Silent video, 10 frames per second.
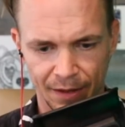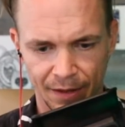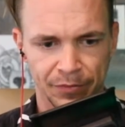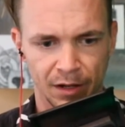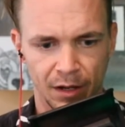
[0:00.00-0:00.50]

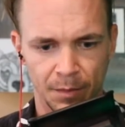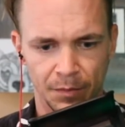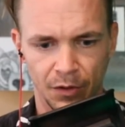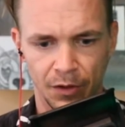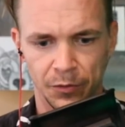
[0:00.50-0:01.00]

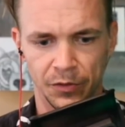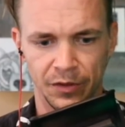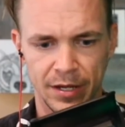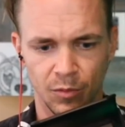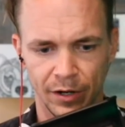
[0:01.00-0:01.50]
So this was
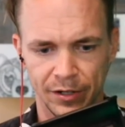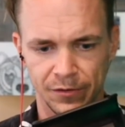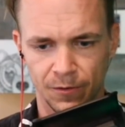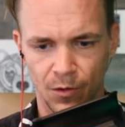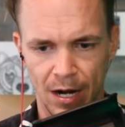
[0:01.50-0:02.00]
the 1 inch
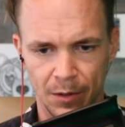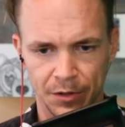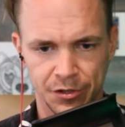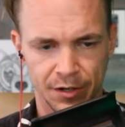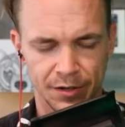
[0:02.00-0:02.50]
4-hour
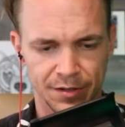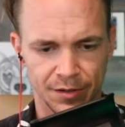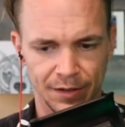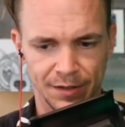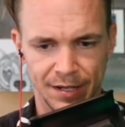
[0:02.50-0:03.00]
chart. So
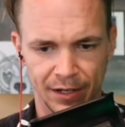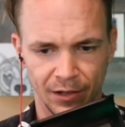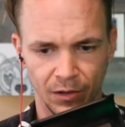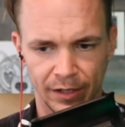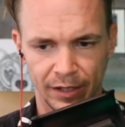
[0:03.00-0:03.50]
let's take a
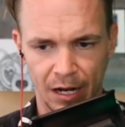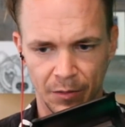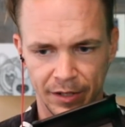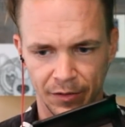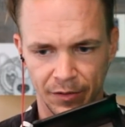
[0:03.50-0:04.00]
look at how we
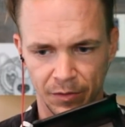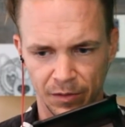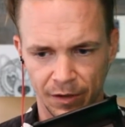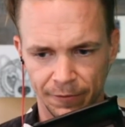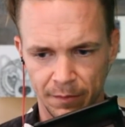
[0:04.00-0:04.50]
did. This was on
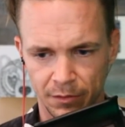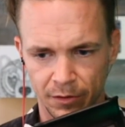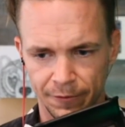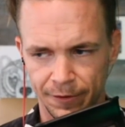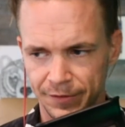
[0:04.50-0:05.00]
February
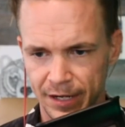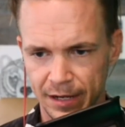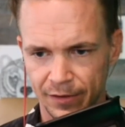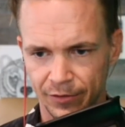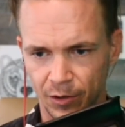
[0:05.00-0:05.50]
15th.
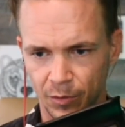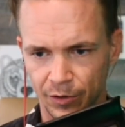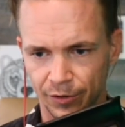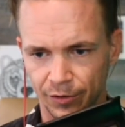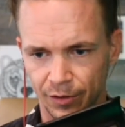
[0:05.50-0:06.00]
So we're
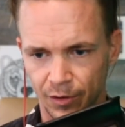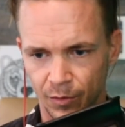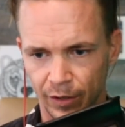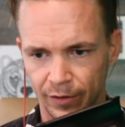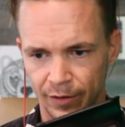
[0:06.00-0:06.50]
just,
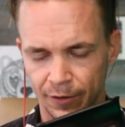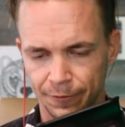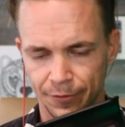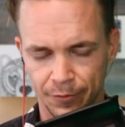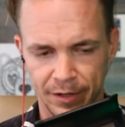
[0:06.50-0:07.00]
what,
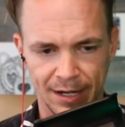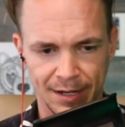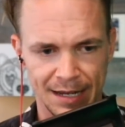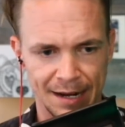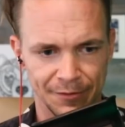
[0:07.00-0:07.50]
3 days
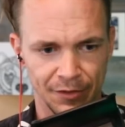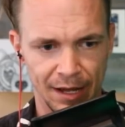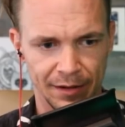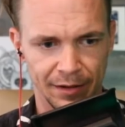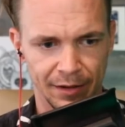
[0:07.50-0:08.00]
after
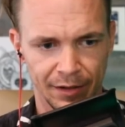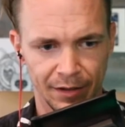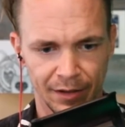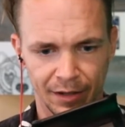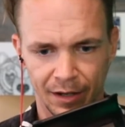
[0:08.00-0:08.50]
that?
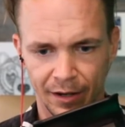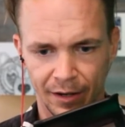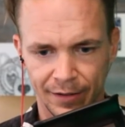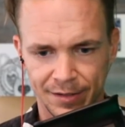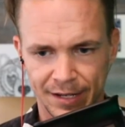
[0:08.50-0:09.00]

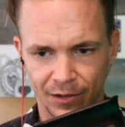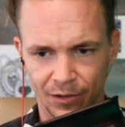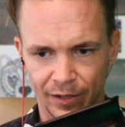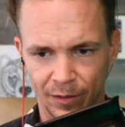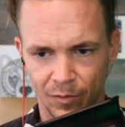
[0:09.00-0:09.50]
Let's take a
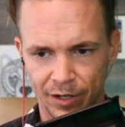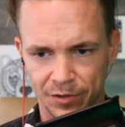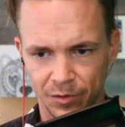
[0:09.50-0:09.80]
look at 1 inch.